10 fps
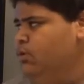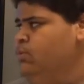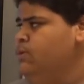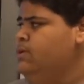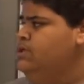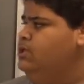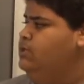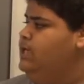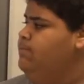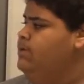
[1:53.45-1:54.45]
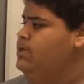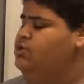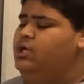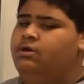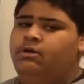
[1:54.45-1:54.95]
with the genotype and the
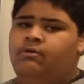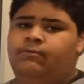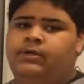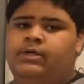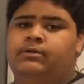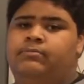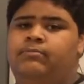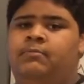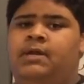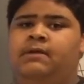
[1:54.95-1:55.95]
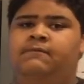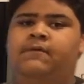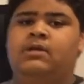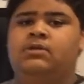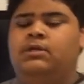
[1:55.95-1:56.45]
gender of the mated
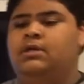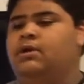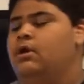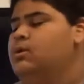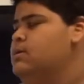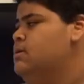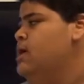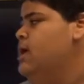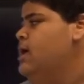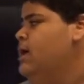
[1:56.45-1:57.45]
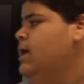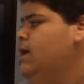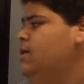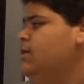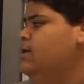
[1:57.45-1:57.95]
fish, the adults,
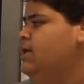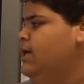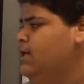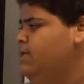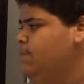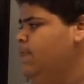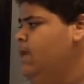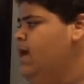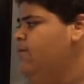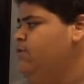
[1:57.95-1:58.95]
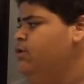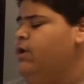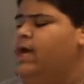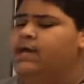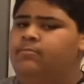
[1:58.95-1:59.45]
and the date. And
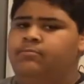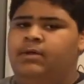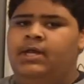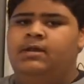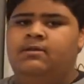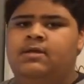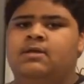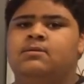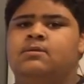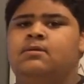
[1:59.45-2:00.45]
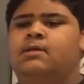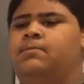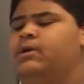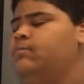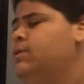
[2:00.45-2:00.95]
after I mated these and
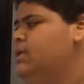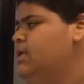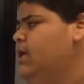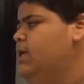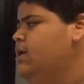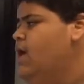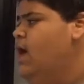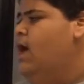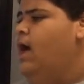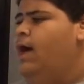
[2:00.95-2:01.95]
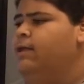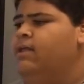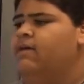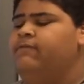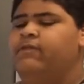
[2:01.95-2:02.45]
put them in the tank, I
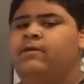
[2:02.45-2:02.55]
left